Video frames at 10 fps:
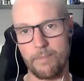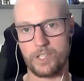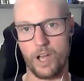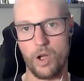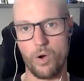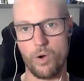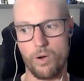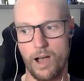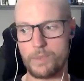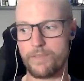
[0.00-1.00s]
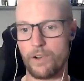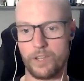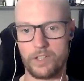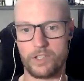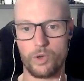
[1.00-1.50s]
So I was
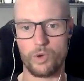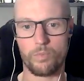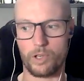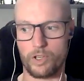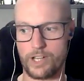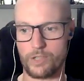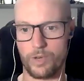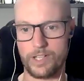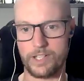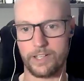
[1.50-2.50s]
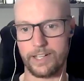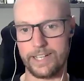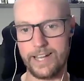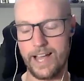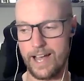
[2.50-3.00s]
involved in two projects
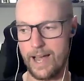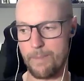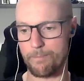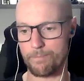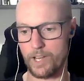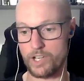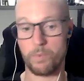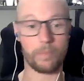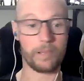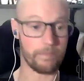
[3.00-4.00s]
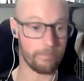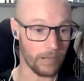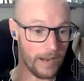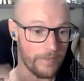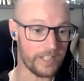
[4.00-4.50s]
recently. I should probably
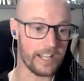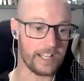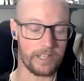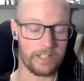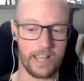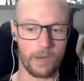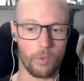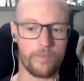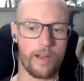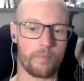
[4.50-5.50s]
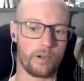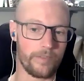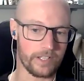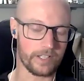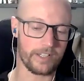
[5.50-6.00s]
preface this by saying one of our
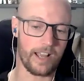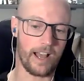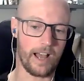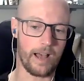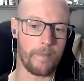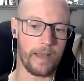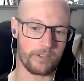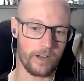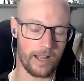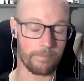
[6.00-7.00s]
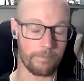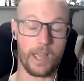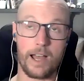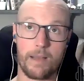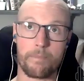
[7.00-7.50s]
previous
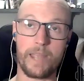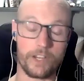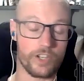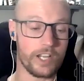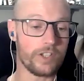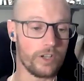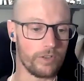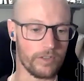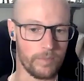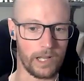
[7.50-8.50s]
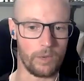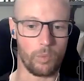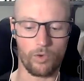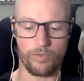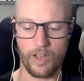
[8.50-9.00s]
PhD students, Milo
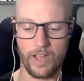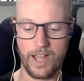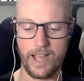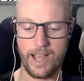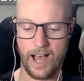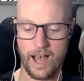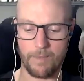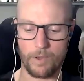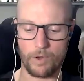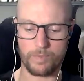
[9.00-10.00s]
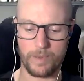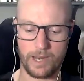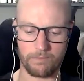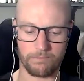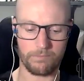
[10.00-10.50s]
Wolf, who's
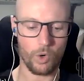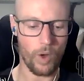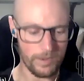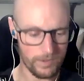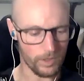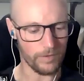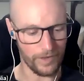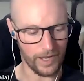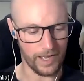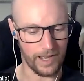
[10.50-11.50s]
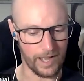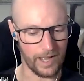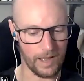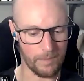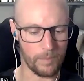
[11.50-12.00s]
been quite sort of
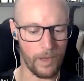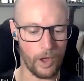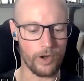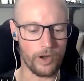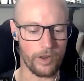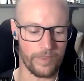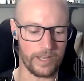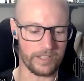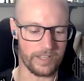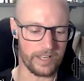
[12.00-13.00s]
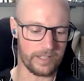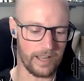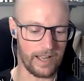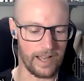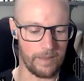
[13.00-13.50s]
a proponent of these
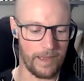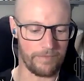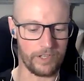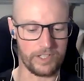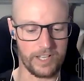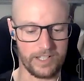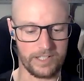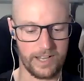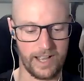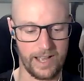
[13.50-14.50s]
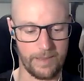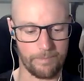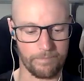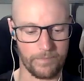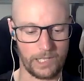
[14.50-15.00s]
methods, has
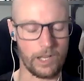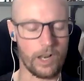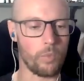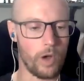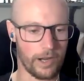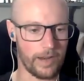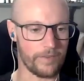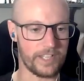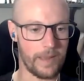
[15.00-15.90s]
a lot of the work kind of